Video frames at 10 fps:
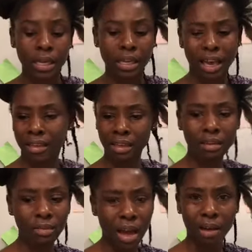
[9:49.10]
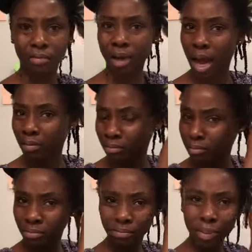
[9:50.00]
Yeah, I think I
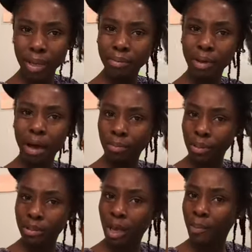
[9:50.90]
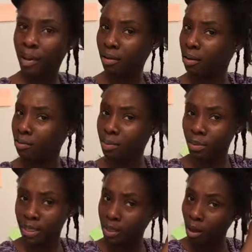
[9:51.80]
pimp almost all my clothes
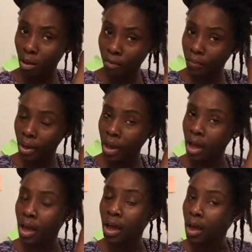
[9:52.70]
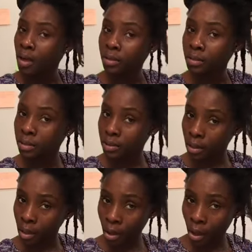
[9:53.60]
myself.
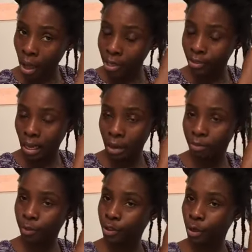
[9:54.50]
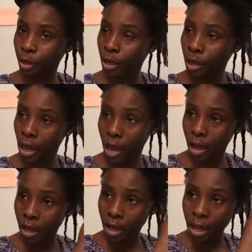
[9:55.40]
So I'll show you
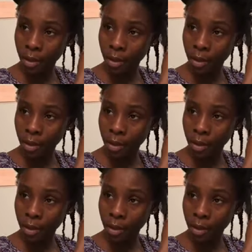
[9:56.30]
how